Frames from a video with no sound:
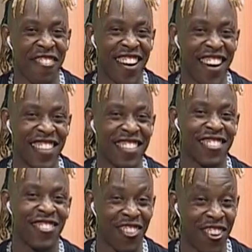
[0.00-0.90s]
right.
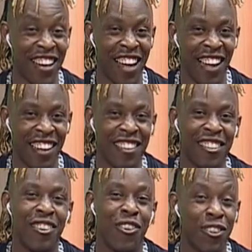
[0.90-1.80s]
Unaona?
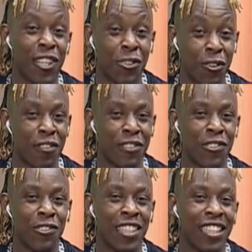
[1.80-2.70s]
Utachoro
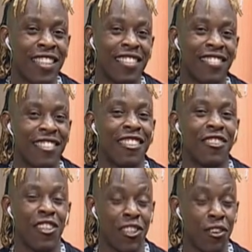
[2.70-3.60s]
vizuri.
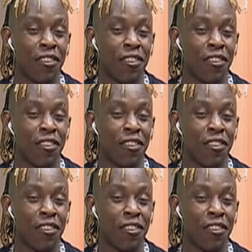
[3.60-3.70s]
Utachoro